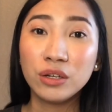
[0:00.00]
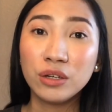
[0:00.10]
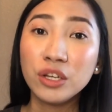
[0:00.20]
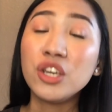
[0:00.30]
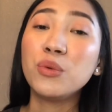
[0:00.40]

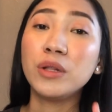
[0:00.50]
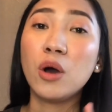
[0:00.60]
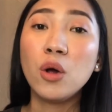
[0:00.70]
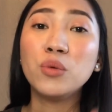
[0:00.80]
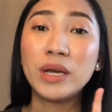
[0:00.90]
you will
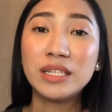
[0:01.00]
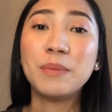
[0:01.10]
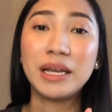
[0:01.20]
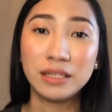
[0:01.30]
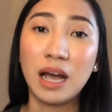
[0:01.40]
always
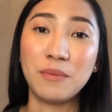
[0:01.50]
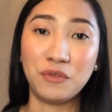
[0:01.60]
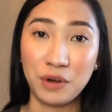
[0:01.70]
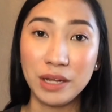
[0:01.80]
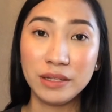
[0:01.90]
make time for
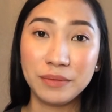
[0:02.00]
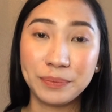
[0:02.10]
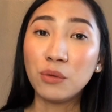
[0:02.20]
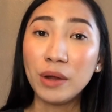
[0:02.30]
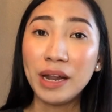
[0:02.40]
it.
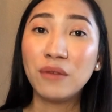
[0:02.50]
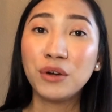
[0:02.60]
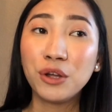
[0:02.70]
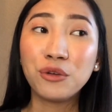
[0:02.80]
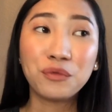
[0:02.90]
Whenever
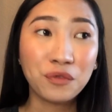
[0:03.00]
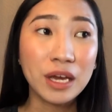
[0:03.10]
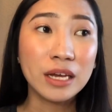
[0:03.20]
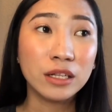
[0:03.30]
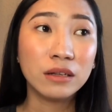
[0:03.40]
you
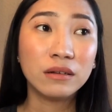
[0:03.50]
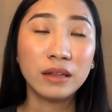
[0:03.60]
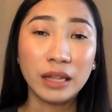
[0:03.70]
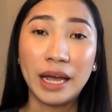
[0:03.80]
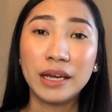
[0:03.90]
feel
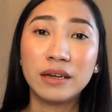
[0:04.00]
like